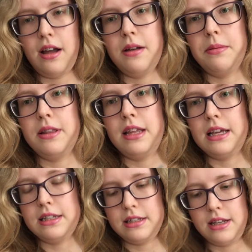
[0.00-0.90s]
Let's open
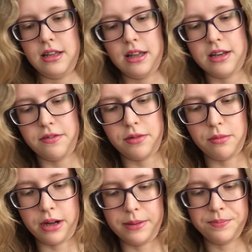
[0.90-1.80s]
these a
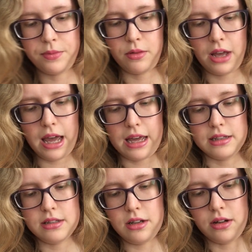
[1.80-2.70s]
different way. Okay,
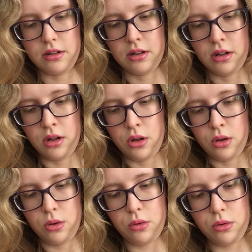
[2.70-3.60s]
so,
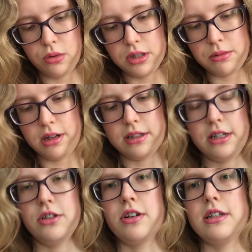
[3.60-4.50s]
oh, this one looks
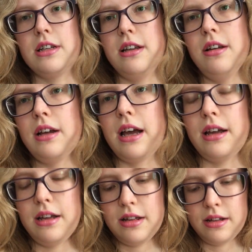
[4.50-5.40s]
interesting.
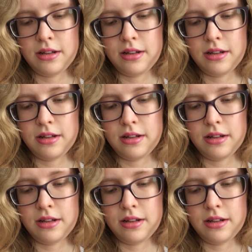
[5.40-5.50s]
Okay,